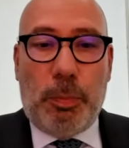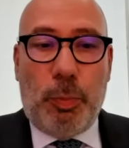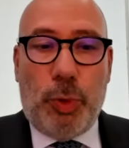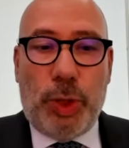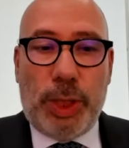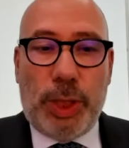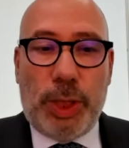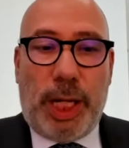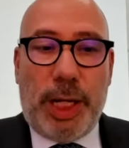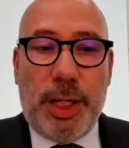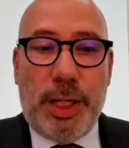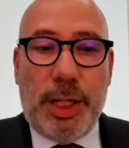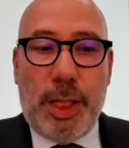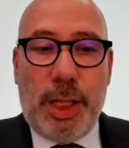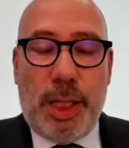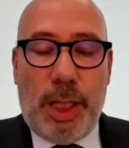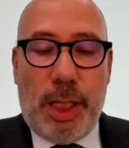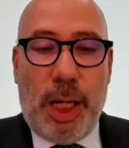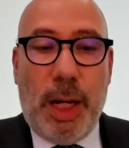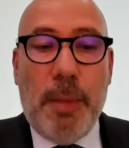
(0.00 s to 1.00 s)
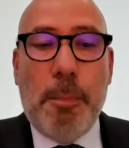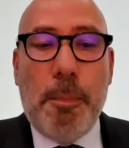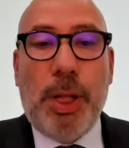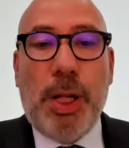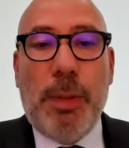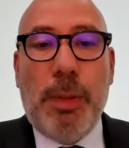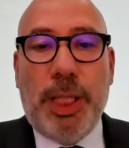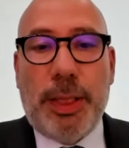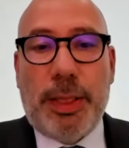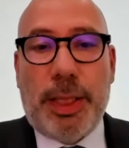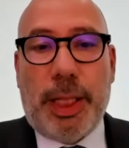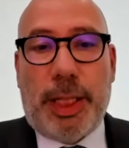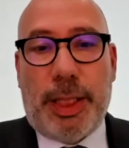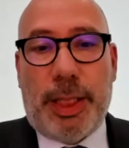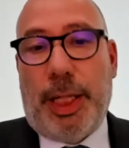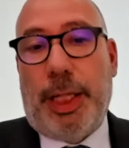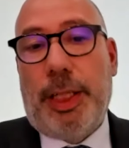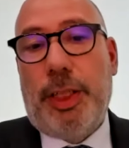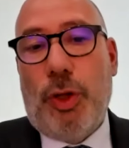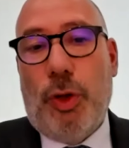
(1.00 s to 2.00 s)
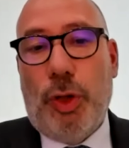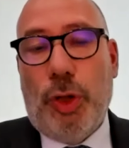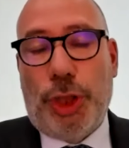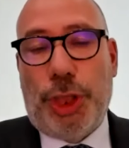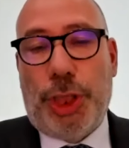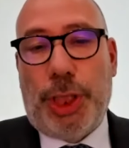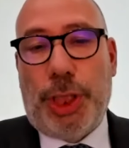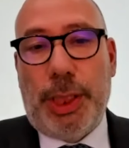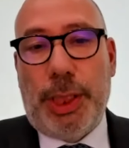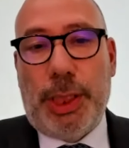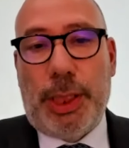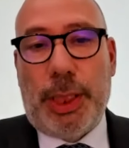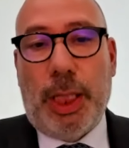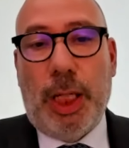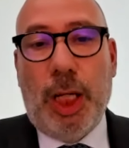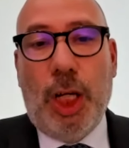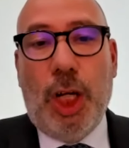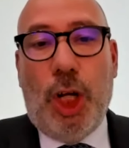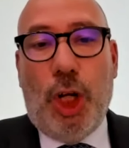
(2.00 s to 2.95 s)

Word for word: within uh, implementing technologies uh,